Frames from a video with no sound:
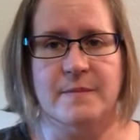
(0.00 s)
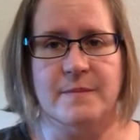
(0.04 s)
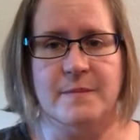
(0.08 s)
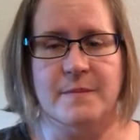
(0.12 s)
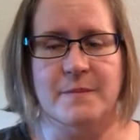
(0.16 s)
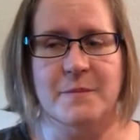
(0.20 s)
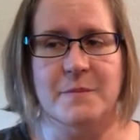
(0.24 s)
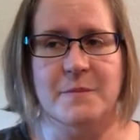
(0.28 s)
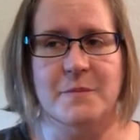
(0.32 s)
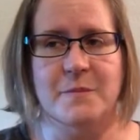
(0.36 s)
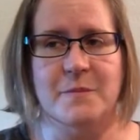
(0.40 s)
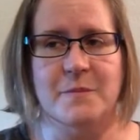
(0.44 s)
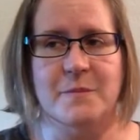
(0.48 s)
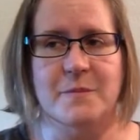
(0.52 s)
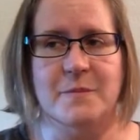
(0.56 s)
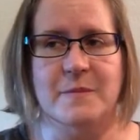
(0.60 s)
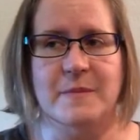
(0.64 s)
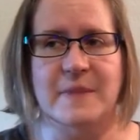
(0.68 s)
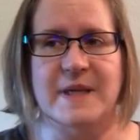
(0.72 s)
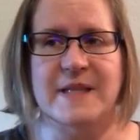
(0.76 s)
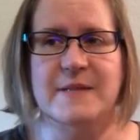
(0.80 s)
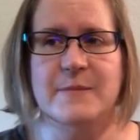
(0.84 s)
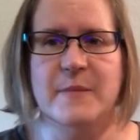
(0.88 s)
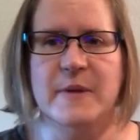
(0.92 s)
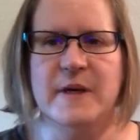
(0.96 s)

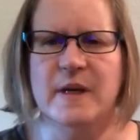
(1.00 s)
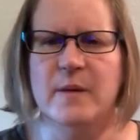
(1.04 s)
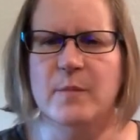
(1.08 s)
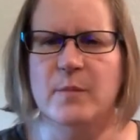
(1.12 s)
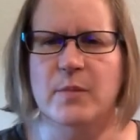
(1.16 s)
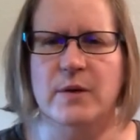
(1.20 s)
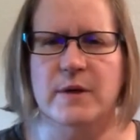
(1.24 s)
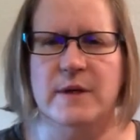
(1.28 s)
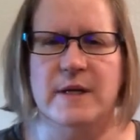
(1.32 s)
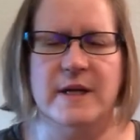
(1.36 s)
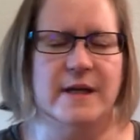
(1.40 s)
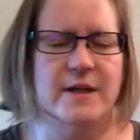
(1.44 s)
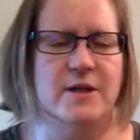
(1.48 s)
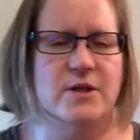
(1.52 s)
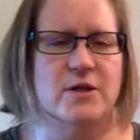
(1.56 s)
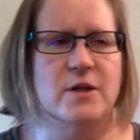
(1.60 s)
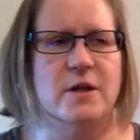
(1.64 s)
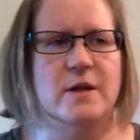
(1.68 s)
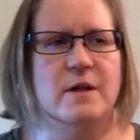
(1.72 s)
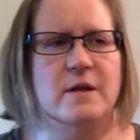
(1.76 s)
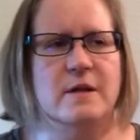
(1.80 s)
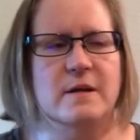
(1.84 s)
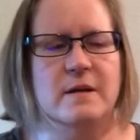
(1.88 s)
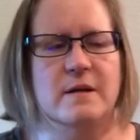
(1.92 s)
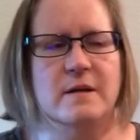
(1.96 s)
Let's make a
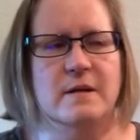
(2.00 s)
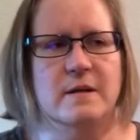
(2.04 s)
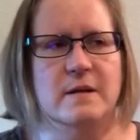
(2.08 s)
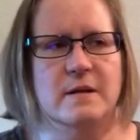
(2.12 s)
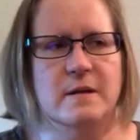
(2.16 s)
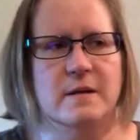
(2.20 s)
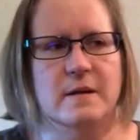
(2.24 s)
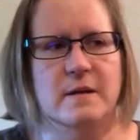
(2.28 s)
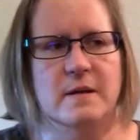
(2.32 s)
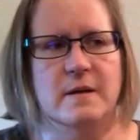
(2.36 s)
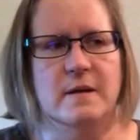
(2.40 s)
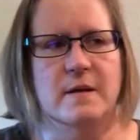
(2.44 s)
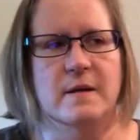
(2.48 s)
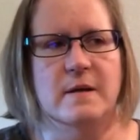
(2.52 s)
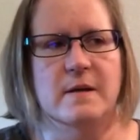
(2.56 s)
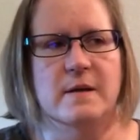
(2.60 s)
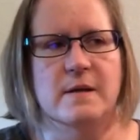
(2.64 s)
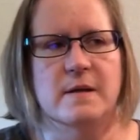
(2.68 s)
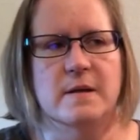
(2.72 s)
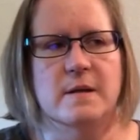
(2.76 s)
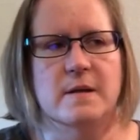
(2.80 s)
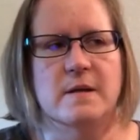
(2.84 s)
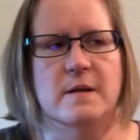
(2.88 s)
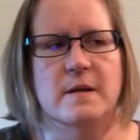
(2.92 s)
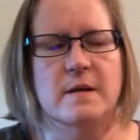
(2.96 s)
prediction.
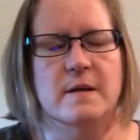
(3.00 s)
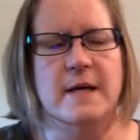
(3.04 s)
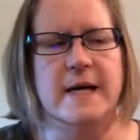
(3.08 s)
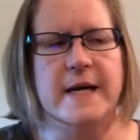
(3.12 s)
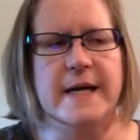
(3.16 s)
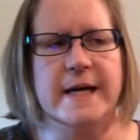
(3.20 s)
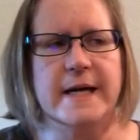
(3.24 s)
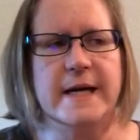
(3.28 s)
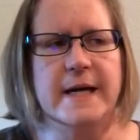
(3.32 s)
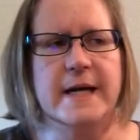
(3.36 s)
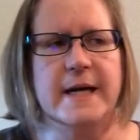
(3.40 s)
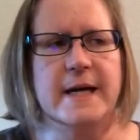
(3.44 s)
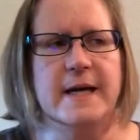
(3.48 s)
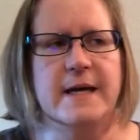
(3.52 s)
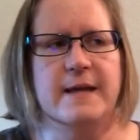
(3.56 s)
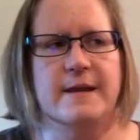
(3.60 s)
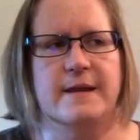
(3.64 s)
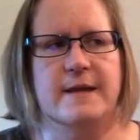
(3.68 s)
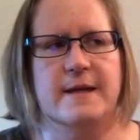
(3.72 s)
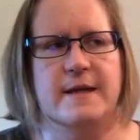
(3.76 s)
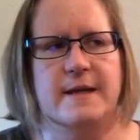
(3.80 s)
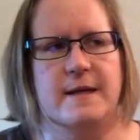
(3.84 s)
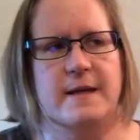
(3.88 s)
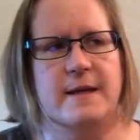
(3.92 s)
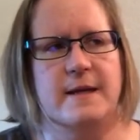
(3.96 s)
I
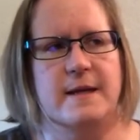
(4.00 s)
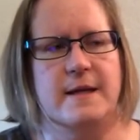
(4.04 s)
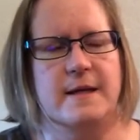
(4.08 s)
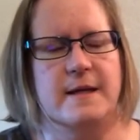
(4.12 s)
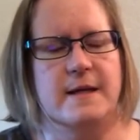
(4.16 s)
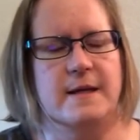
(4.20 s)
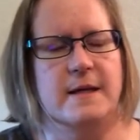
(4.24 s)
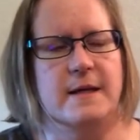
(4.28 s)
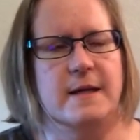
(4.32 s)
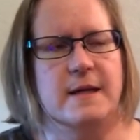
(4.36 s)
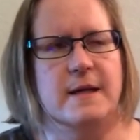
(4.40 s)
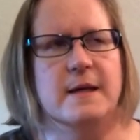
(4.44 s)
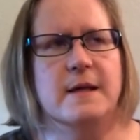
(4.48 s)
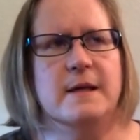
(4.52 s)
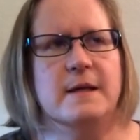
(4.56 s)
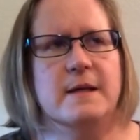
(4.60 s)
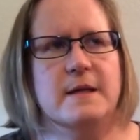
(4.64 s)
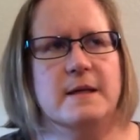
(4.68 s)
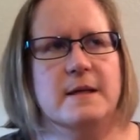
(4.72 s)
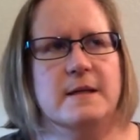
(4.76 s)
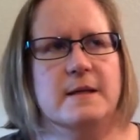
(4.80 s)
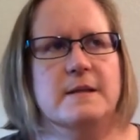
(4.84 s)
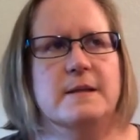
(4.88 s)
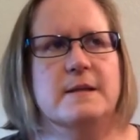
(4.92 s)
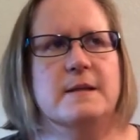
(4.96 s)
think
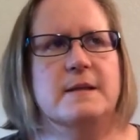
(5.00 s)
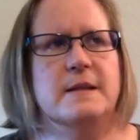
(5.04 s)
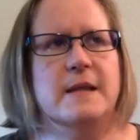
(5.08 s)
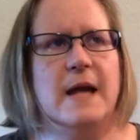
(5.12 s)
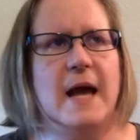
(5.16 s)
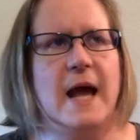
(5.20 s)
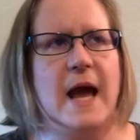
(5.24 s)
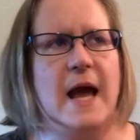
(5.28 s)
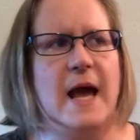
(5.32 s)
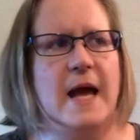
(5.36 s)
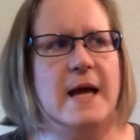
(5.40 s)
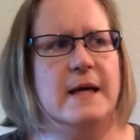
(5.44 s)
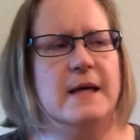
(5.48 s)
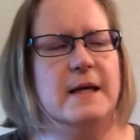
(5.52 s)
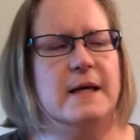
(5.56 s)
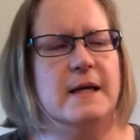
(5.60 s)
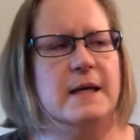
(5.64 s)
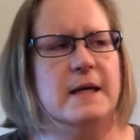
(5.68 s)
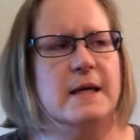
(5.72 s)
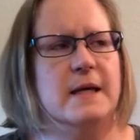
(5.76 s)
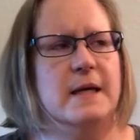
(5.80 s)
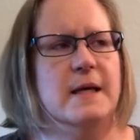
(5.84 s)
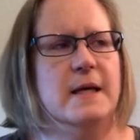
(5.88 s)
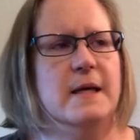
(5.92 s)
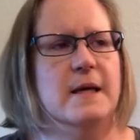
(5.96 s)

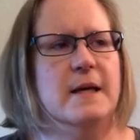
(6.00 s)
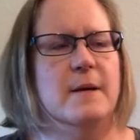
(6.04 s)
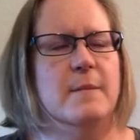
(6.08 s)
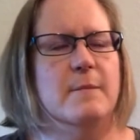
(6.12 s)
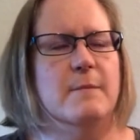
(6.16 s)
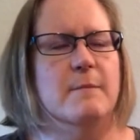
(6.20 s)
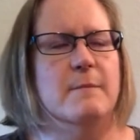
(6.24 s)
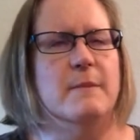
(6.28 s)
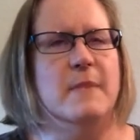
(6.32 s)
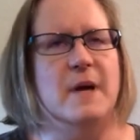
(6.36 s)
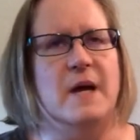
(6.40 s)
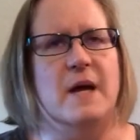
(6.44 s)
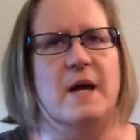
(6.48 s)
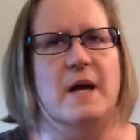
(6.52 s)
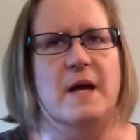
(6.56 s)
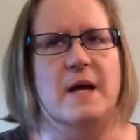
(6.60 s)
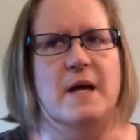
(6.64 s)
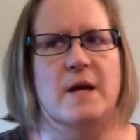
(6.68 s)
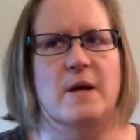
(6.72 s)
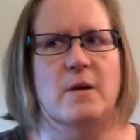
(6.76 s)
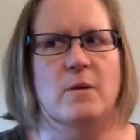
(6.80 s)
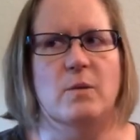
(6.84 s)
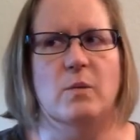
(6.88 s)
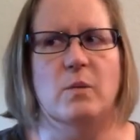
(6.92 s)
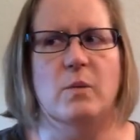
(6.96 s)
Zack
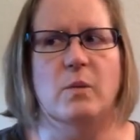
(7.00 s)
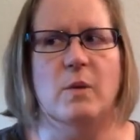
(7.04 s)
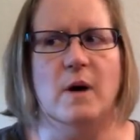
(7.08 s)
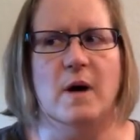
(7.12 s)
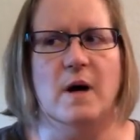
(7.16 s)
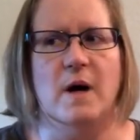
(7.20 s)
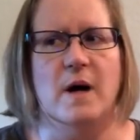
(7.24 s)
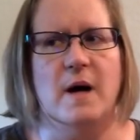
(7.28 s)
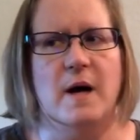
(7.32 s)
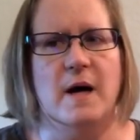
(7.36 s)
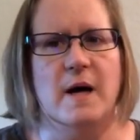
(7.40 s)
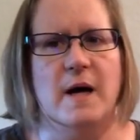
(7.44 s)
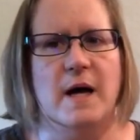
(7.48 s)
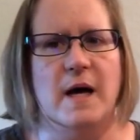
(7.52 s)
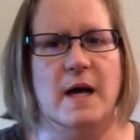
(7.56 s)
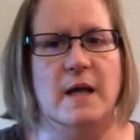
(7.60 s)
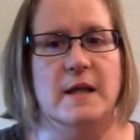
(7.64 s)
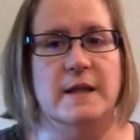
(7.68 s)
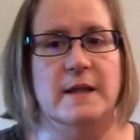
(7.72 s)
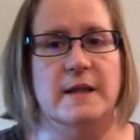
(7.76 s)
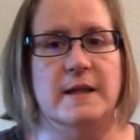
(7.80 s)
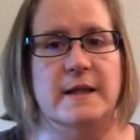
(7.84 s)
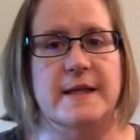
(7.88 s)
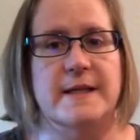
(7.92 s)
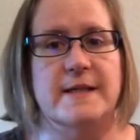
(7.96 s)
might want a
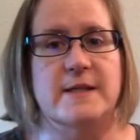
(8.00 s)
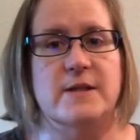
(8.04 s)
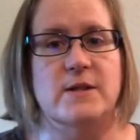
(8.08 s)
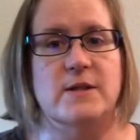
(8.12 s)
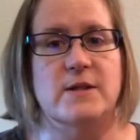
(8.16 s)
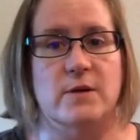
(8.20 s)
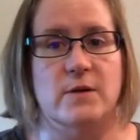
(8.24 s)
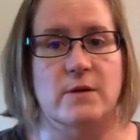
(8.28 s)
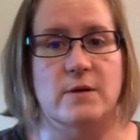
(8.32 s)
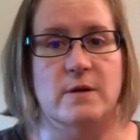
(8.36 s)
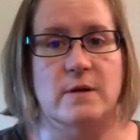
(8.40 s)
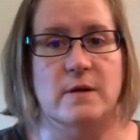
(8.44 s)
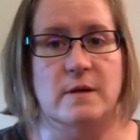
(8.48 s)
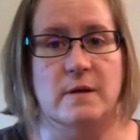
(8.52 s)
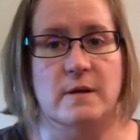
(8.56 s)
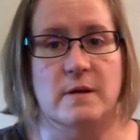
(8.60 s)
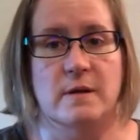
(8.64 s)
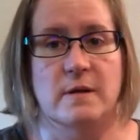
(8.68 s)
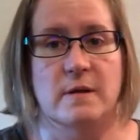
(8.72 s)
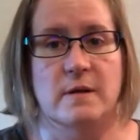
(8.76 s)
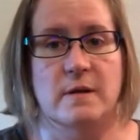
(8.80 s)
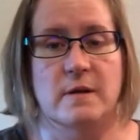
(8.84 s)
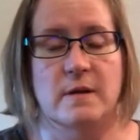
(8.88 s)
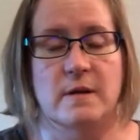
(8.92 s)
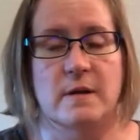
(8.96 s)
lizard
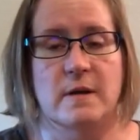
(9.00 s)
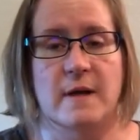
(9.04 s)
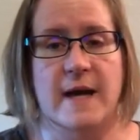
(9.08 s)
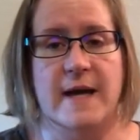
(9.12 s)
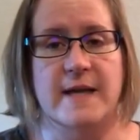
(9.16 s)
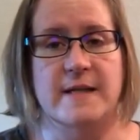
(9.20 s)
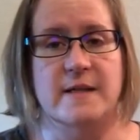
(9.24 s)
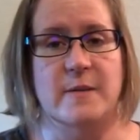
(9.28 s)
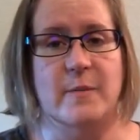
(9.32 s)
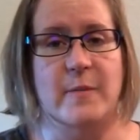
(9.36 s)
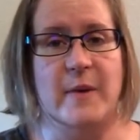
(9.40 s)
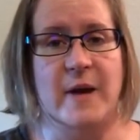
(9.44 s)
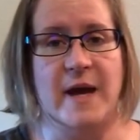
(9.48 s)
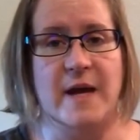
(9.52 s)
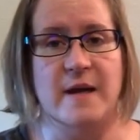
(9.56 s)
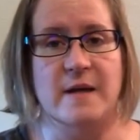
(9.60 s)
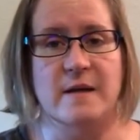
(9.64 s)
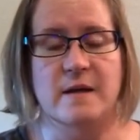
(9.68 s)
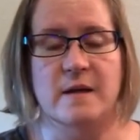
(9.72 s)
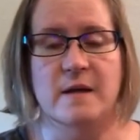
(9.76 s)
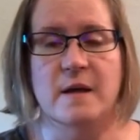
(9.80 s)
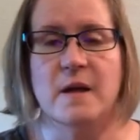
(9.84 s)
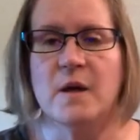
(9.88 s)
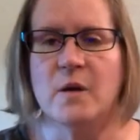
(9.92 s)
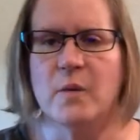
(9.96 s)
as a pet.
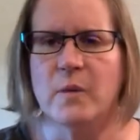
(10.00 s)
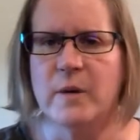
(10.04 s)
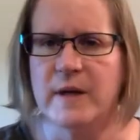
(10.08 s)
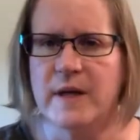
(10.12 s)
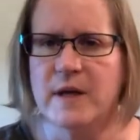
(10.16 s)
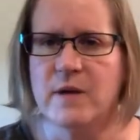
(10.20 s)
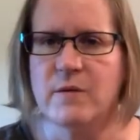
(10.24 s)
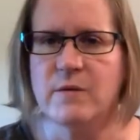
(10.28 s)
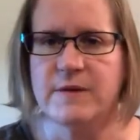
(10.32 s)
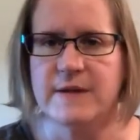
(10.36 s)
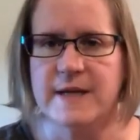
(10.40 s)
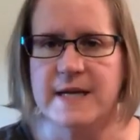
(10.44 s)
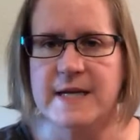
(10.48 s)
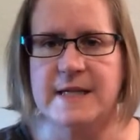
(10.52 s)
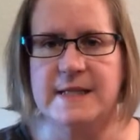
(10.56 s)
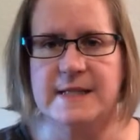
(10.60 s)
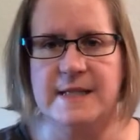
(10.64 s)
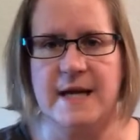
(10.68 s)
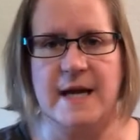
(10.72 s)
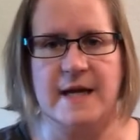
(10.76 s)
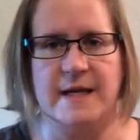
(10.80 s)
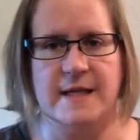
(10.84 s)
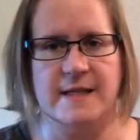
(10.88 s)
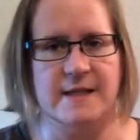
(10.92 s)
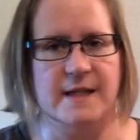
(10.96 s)
What do you think
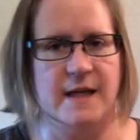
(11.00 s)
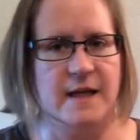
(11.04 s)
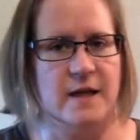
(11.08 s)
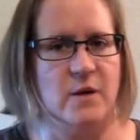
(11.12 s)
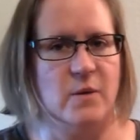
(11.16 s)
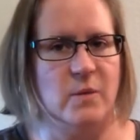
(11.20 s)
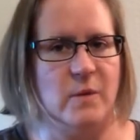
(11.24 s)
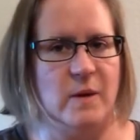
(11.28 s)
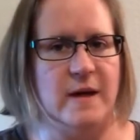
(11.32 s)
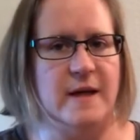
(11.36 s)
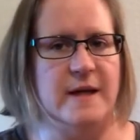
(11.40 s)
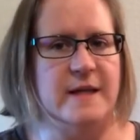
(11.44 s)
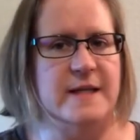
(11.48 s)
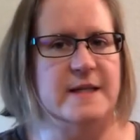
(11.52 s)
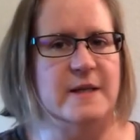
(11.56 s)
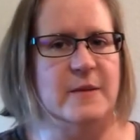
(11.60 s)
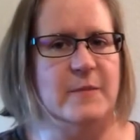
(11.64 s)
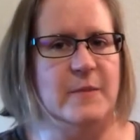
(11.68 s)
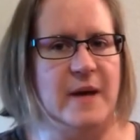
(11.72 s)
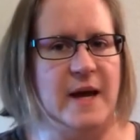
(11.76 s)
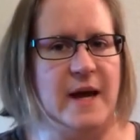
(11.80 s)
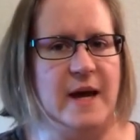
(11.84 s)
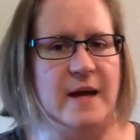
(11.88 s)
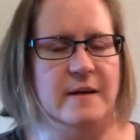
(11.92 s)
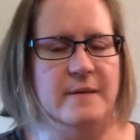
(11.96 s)
Zack is going to want as a
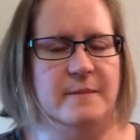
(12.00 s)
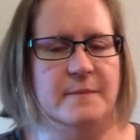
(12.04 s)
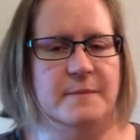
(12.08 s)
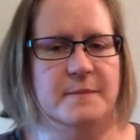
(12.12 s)
pet?